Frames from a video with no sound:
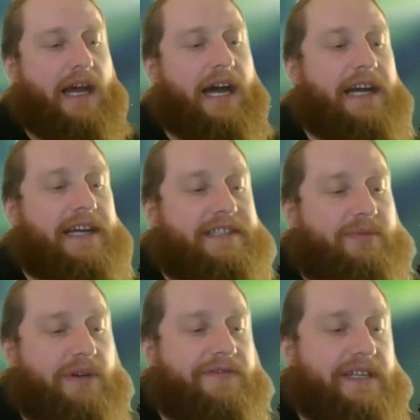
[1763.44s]
I
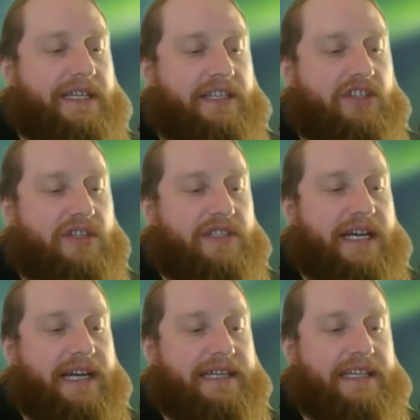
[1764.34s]
swiftly
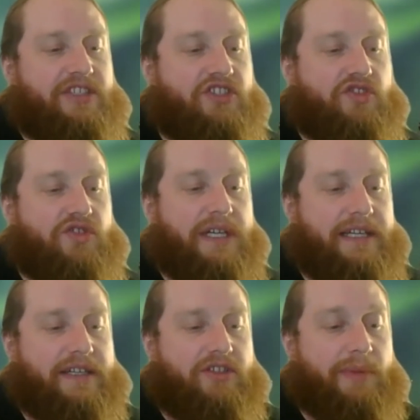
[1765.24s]
tied a
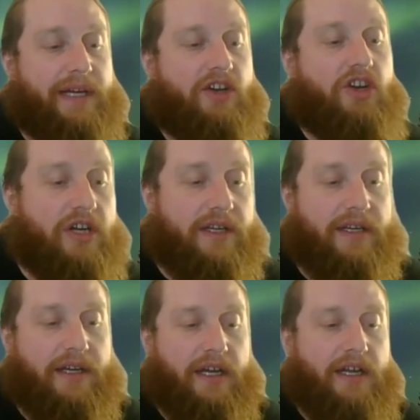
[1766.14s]
string to my hook,
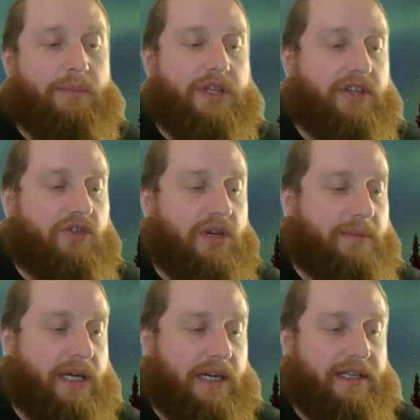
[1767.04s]
put the
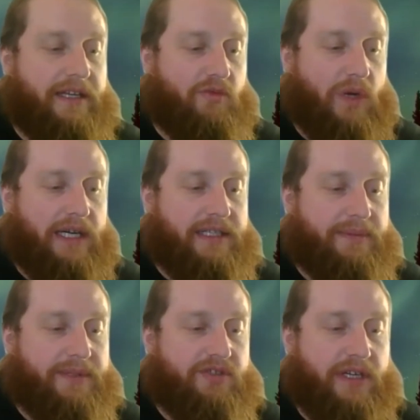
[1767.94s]
grub on, and walked
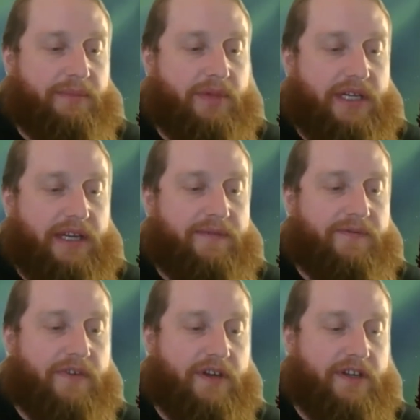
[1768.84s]
upstream looking
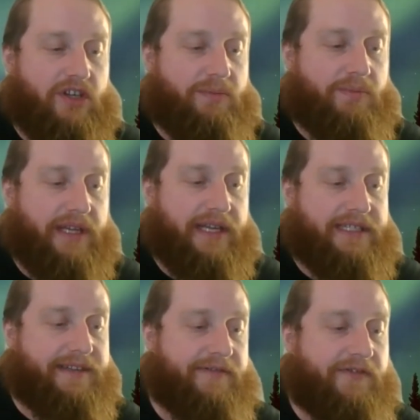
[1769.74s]
for a good
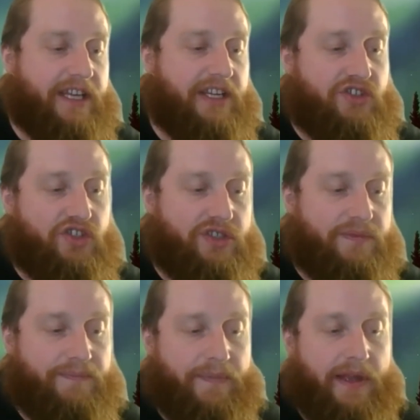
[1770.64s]
place to fish.
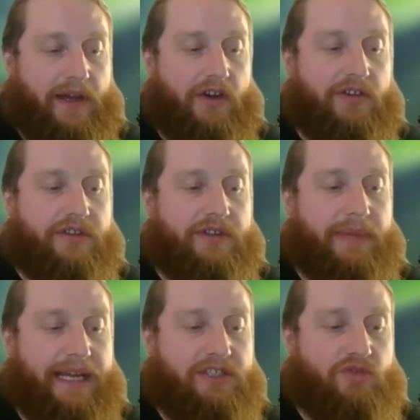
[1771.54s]
All the
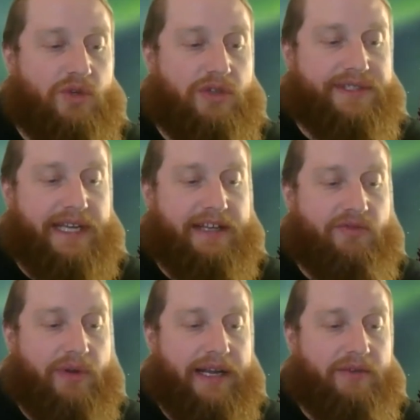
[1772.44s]
manuals I had
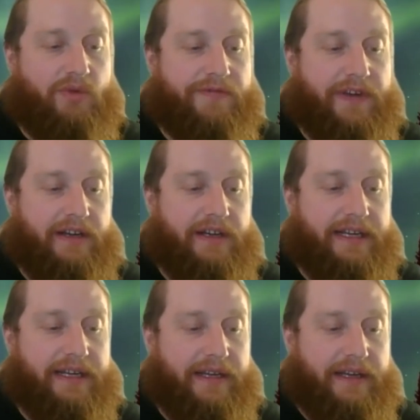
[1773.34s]
read were
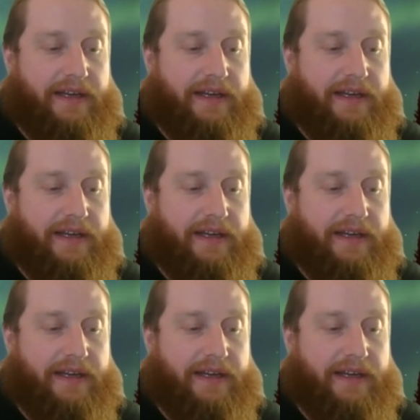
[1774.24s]
very